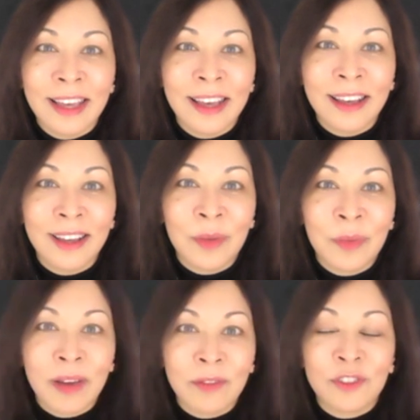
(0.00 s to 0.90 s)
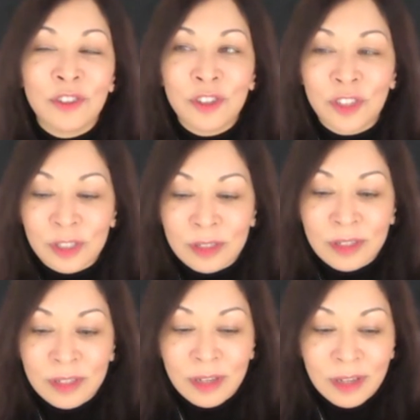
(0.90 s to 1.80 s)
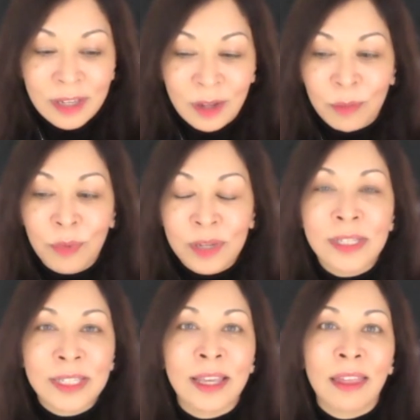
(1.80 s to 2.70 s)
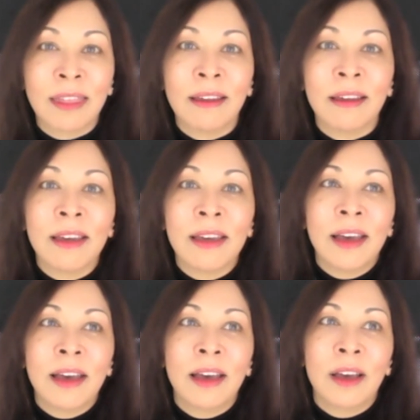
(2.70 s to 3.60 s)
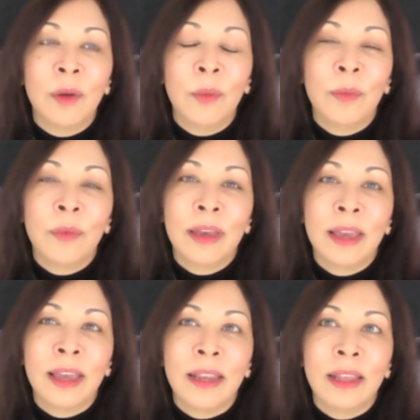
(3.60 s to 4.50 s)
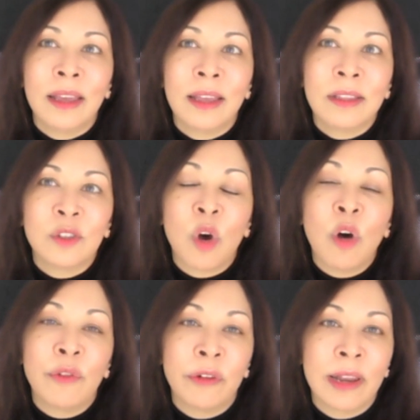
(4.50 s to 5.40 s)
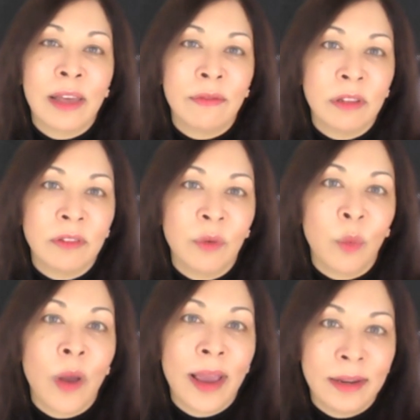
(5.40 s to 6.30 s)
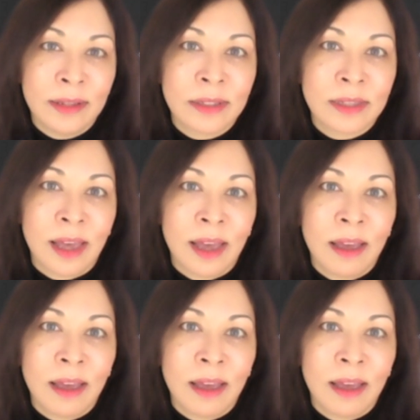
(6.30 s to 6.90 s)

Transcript: I've just put it together to offer a level of awareness that